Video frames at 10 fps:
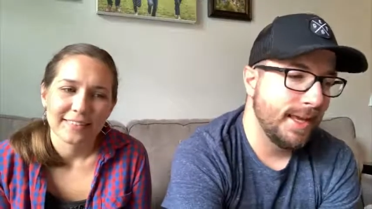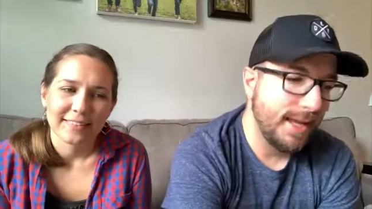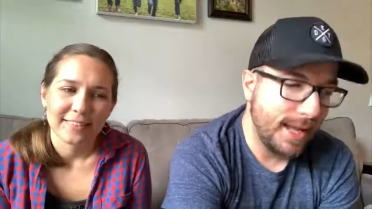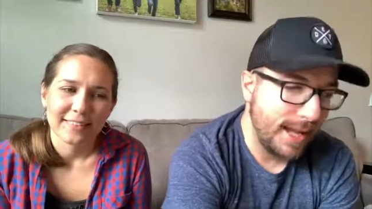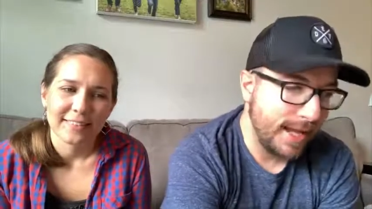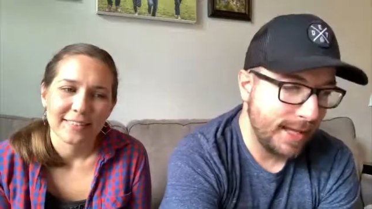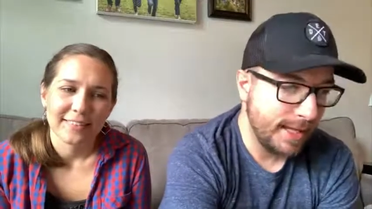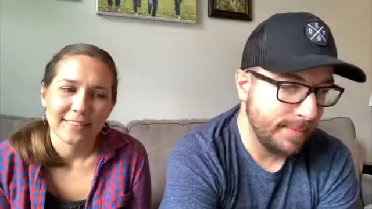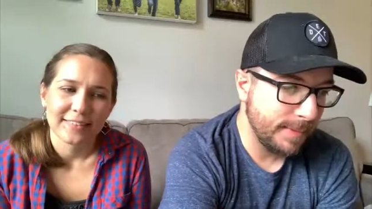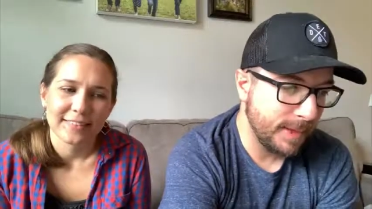Speaker 1: And I
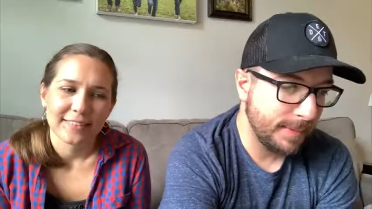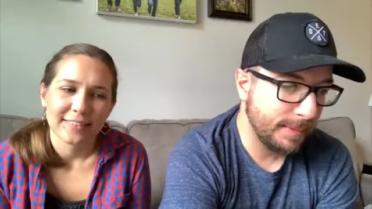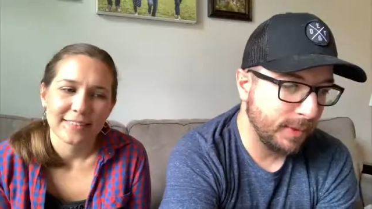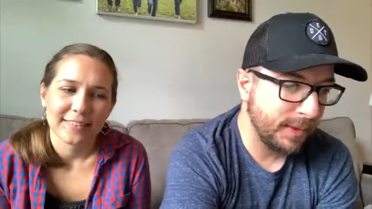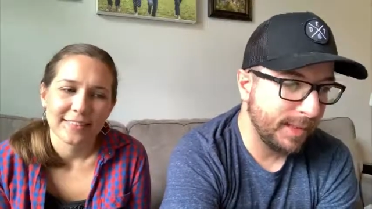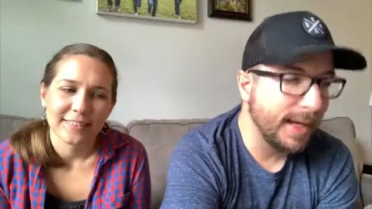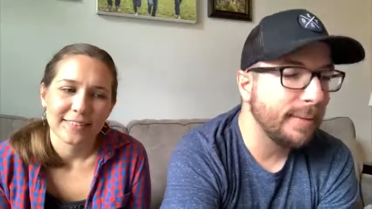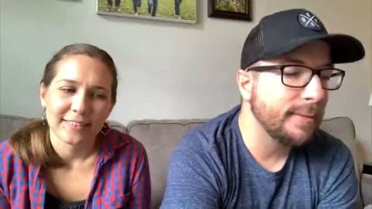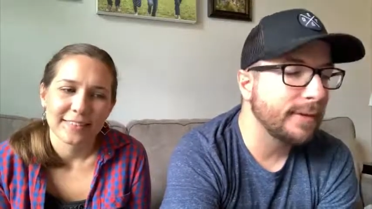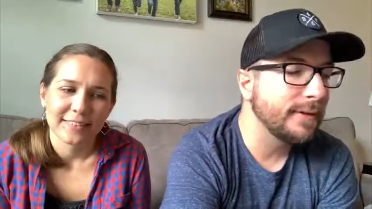am pulling
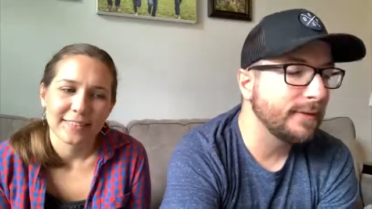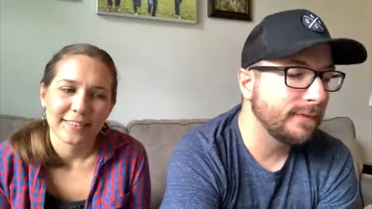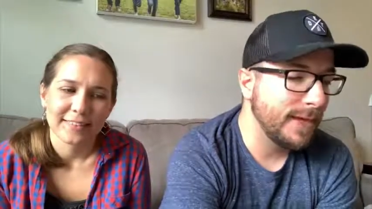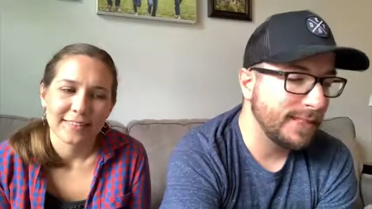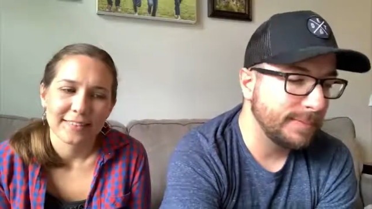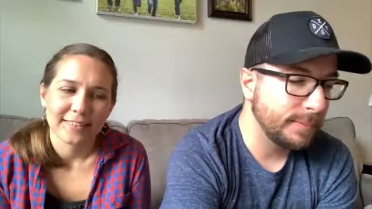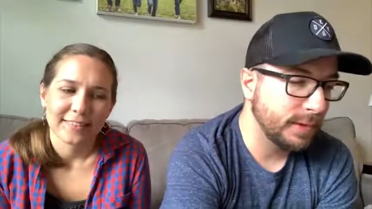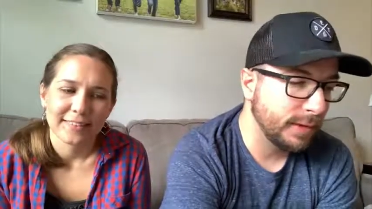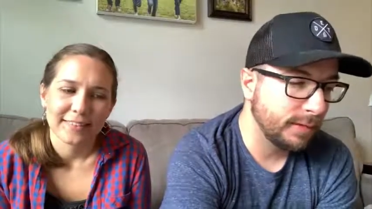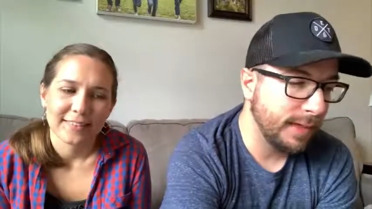up
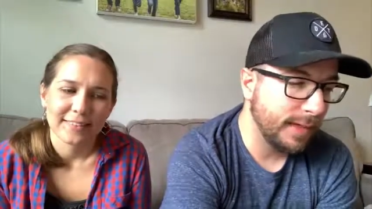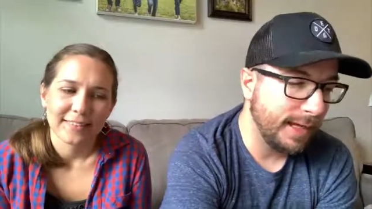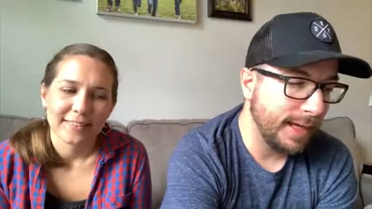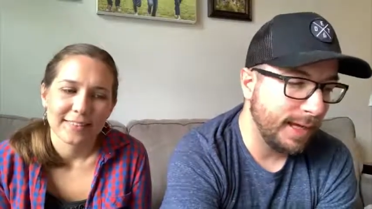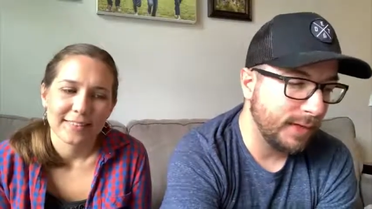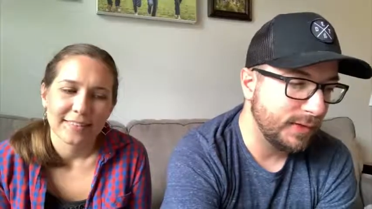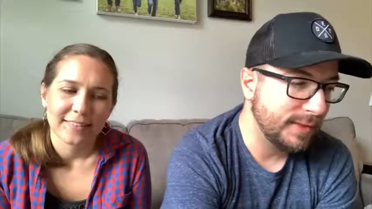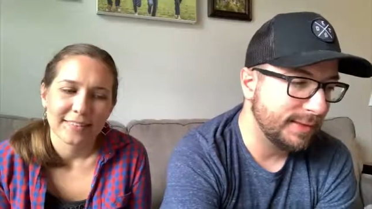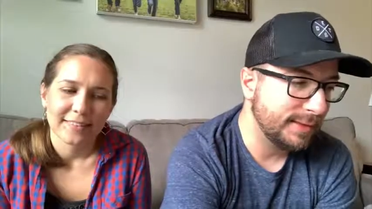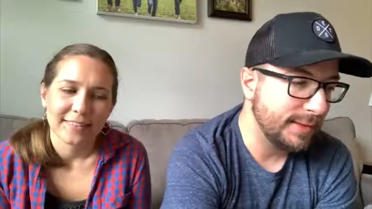Facebook right now
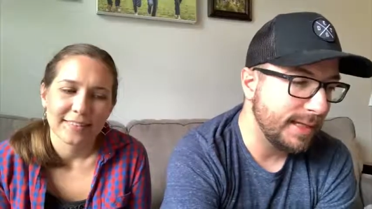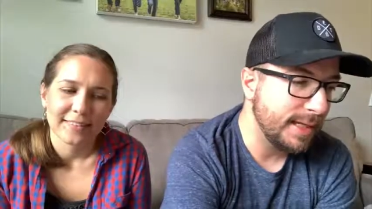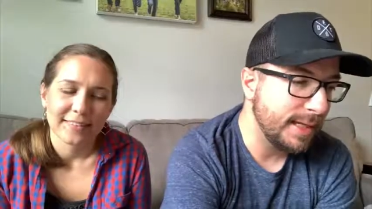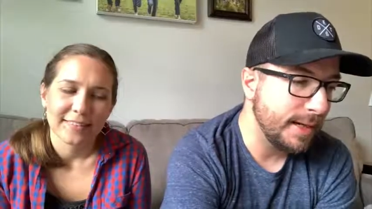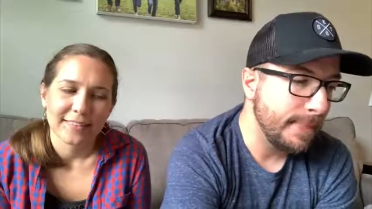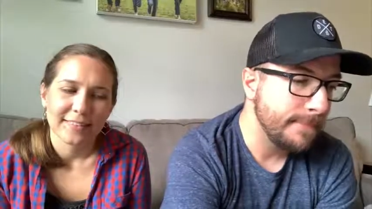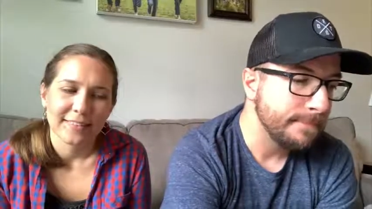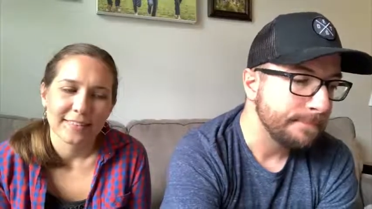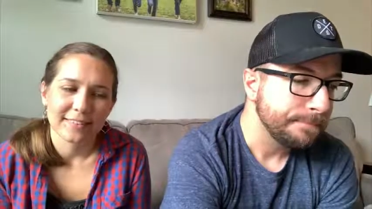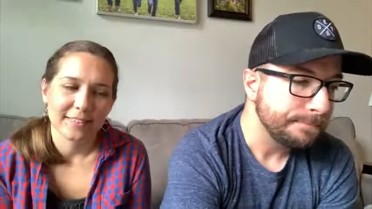to see
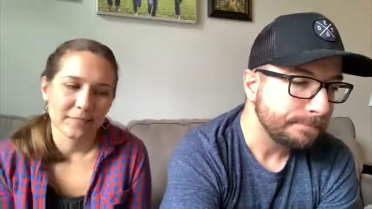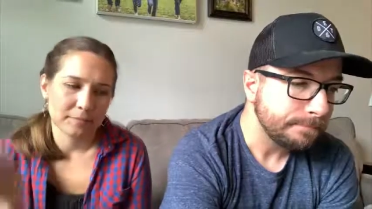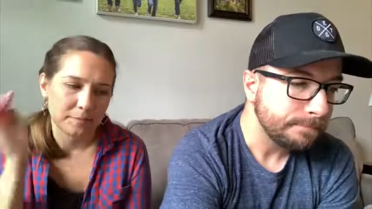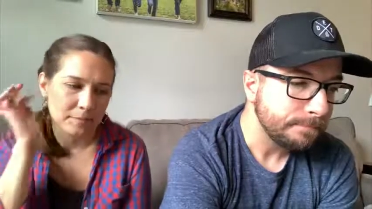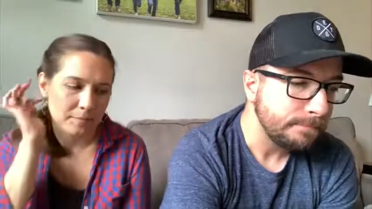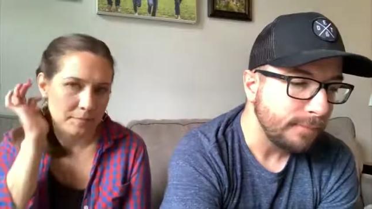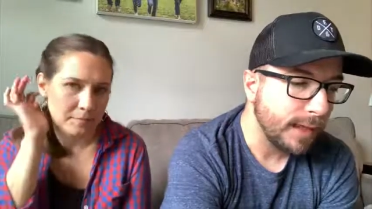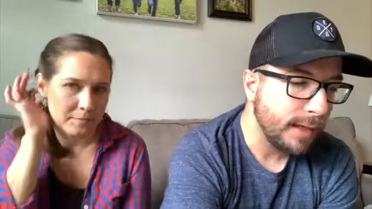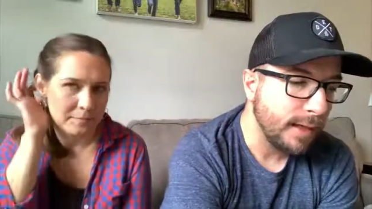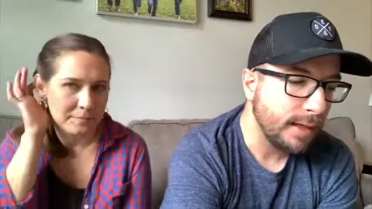
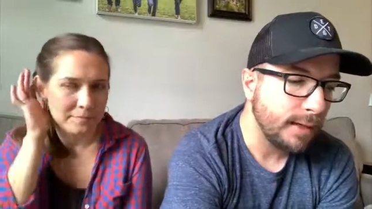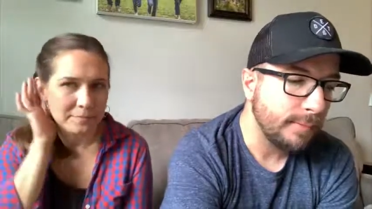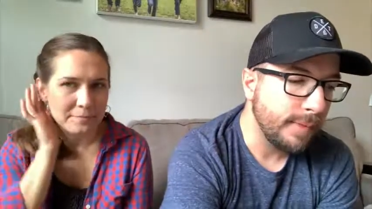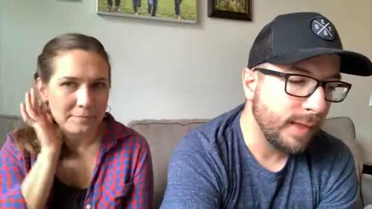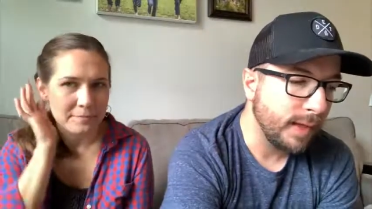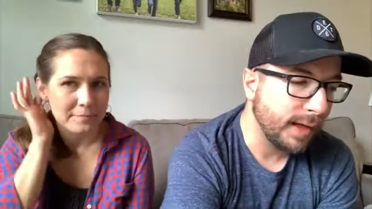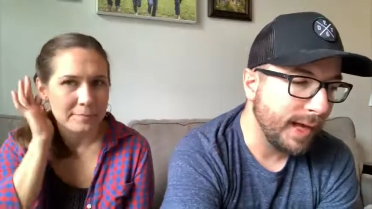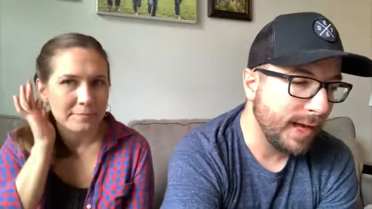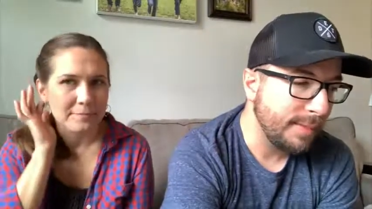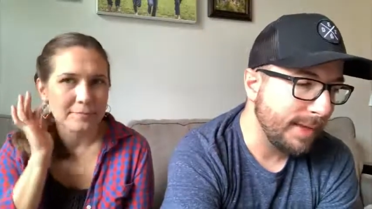um, the
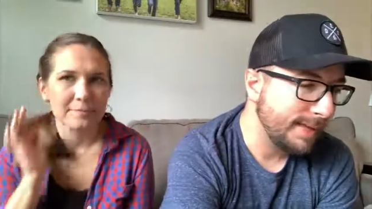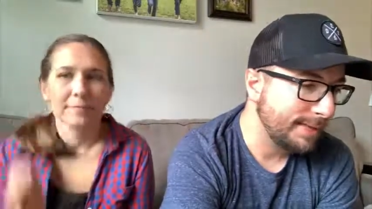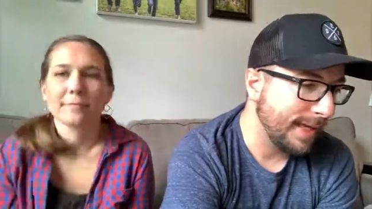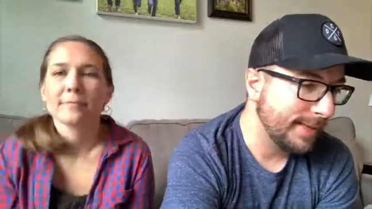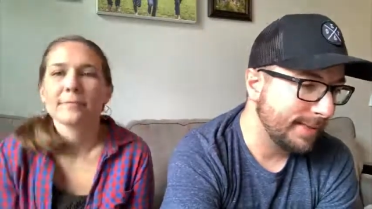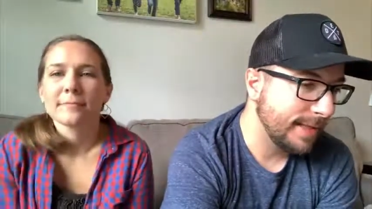comments as